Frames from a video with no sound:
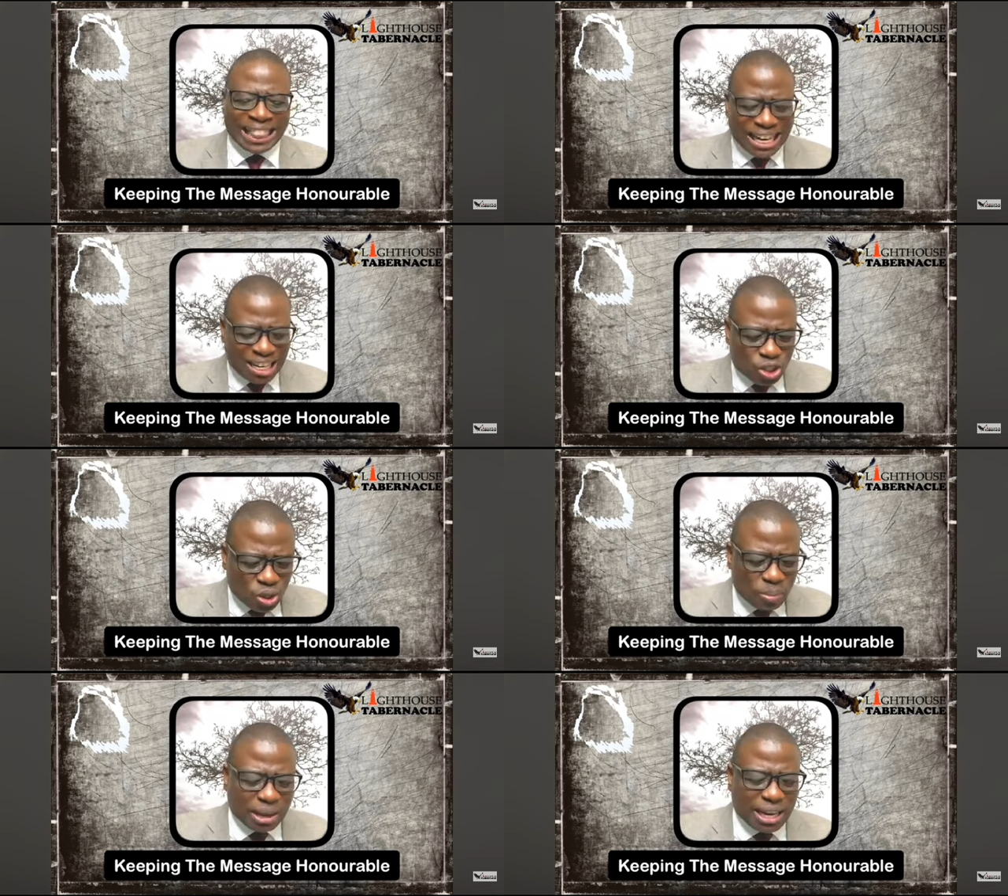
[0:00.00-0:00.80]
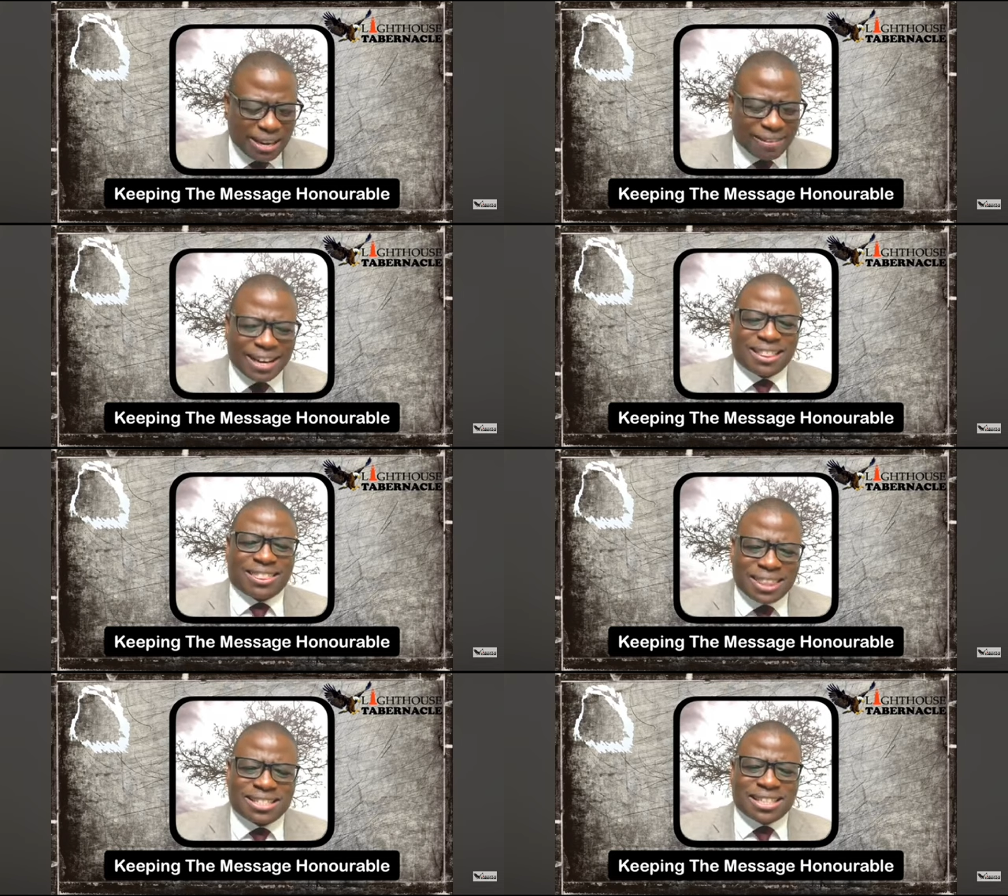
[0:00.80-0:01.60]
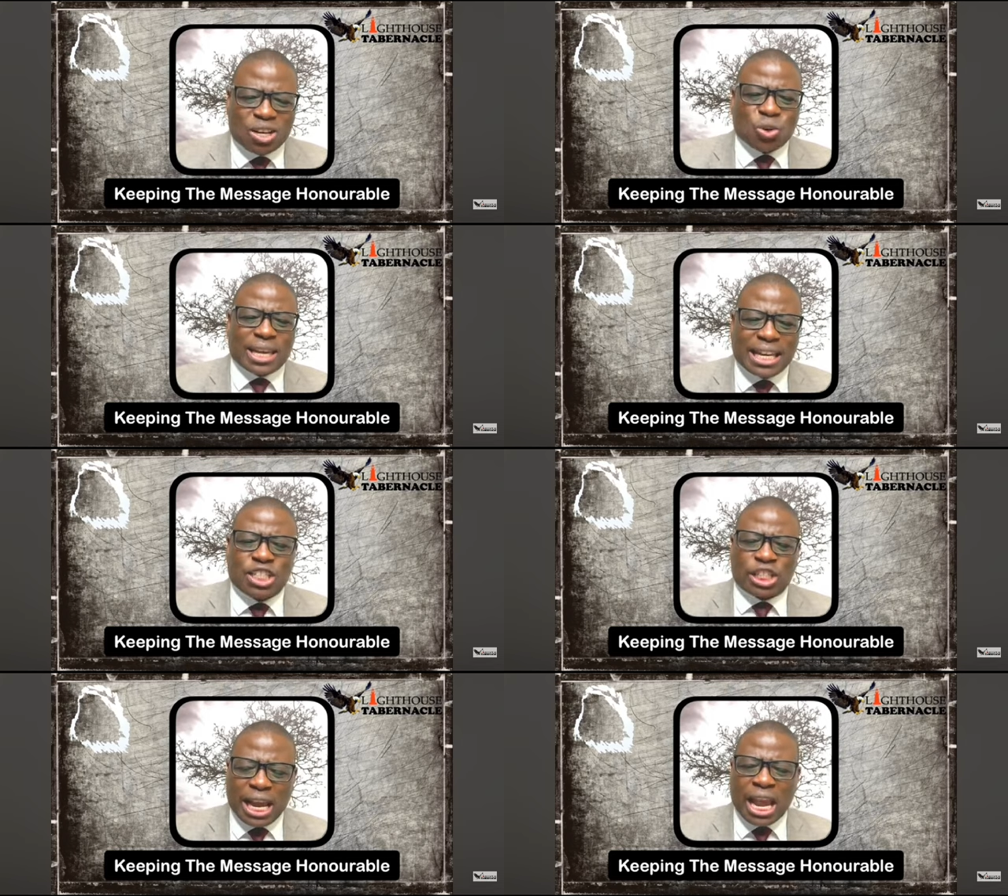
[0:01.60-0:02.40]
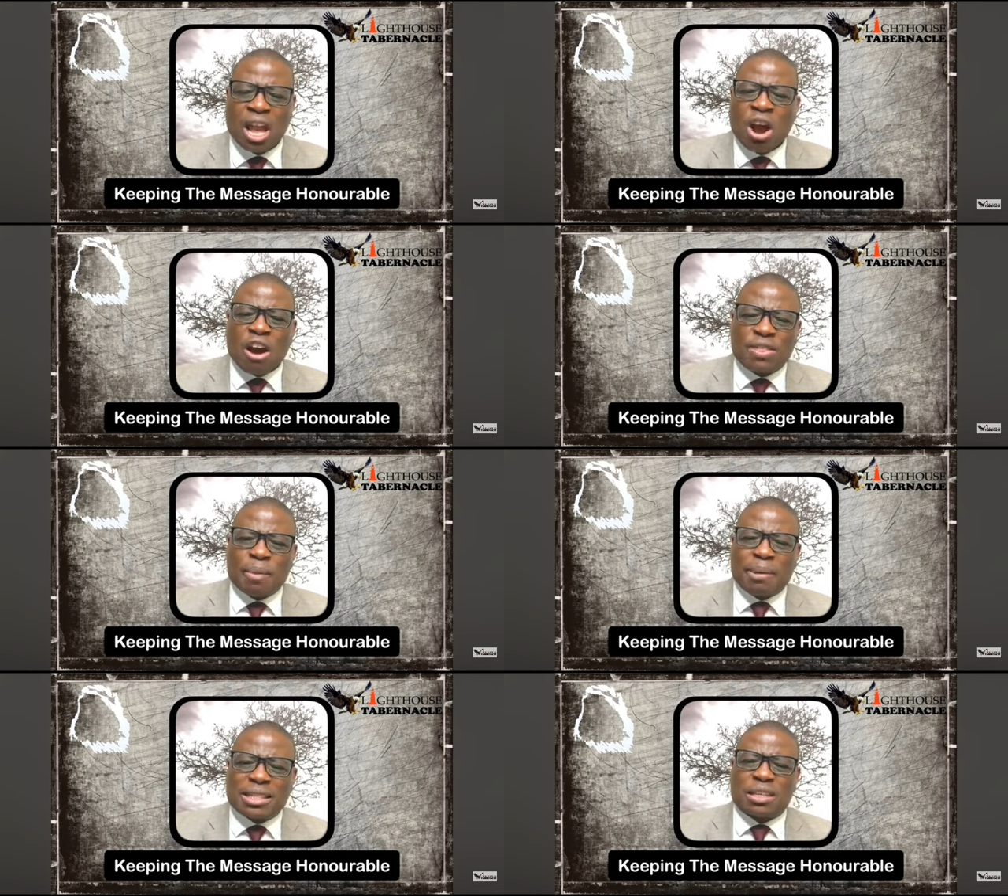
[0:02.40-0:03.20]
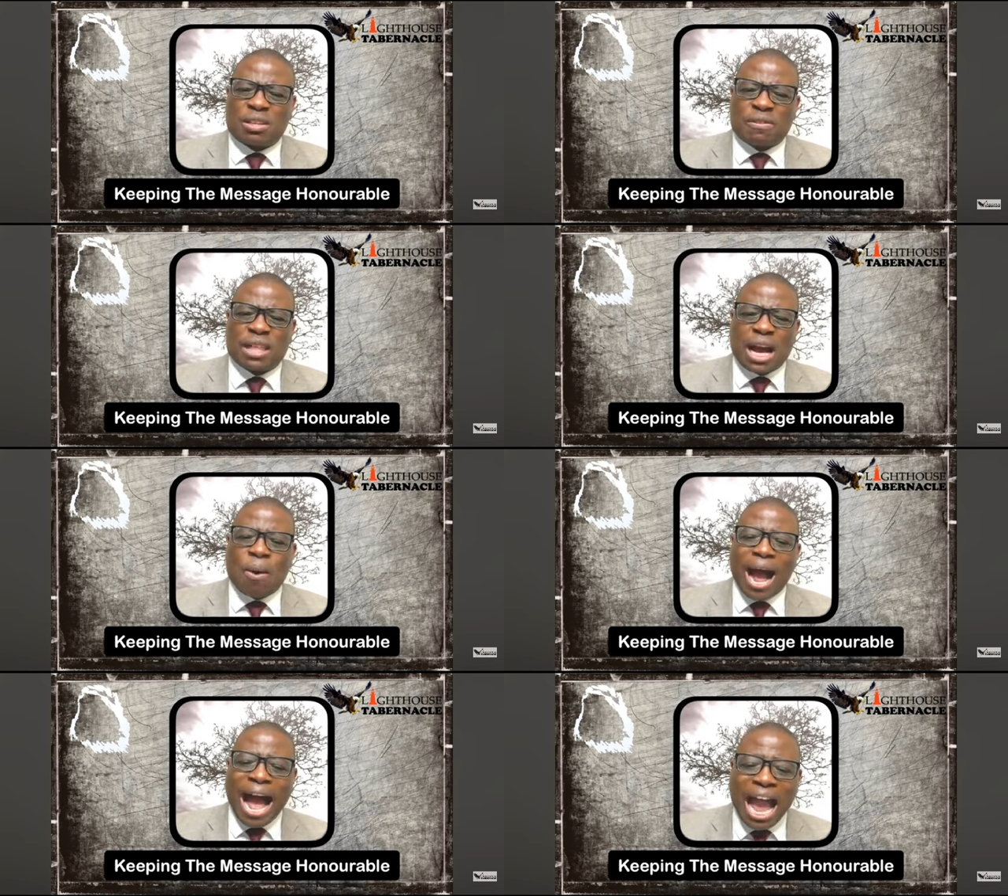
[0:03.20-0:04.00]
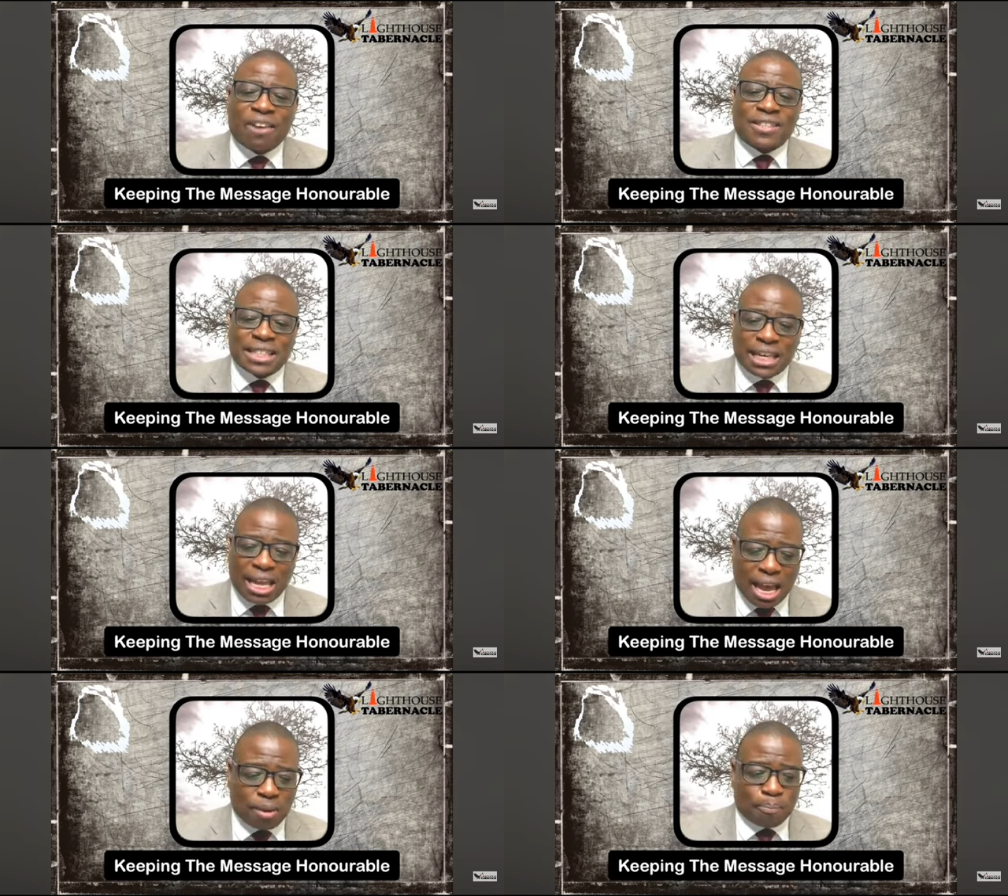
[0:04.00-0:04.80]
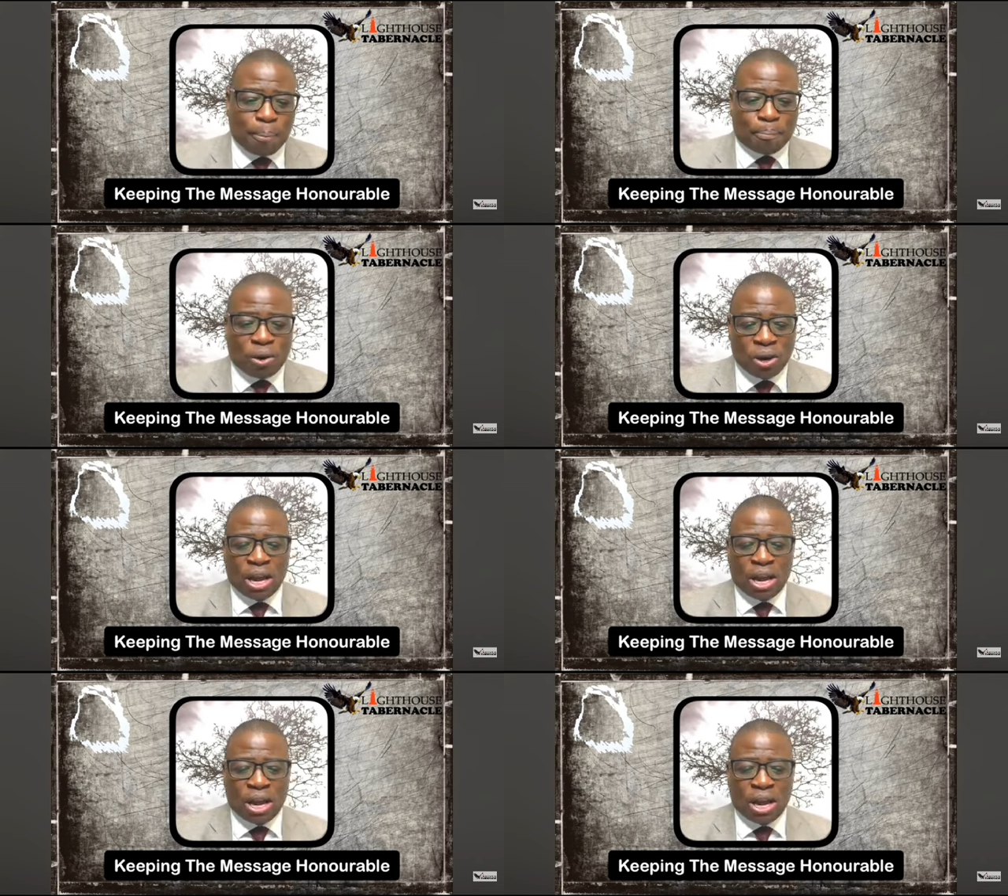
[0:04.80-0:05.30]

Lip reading: There are so many great things that you can share of the message of the hour. I've seen young people